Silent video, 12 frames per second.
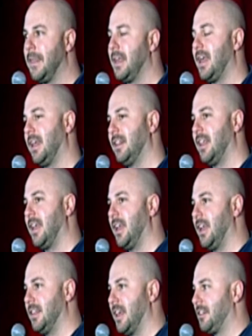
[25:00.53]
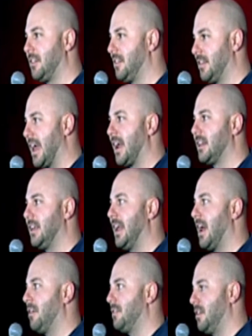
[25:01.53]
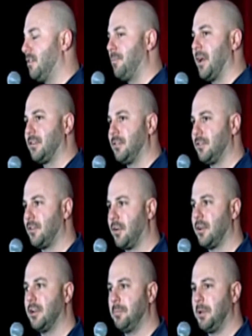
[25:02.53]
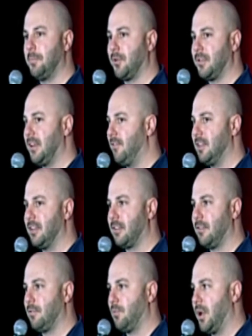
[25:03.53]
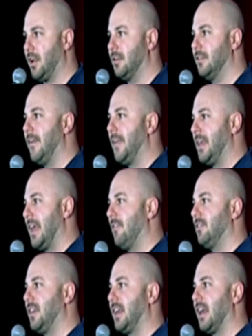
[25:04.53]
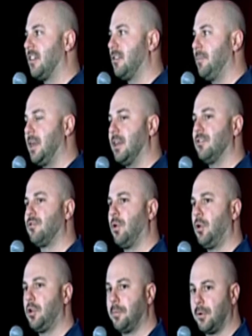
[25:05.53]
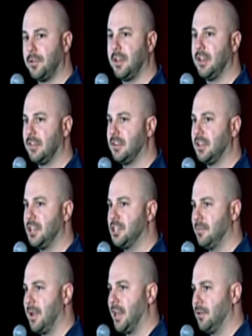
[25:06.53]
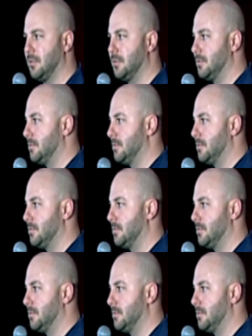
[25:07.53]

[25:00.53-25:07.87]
and that's exactly how the inspectors are going to be perceiving this as well. Everything has to be controlled per the installation manual.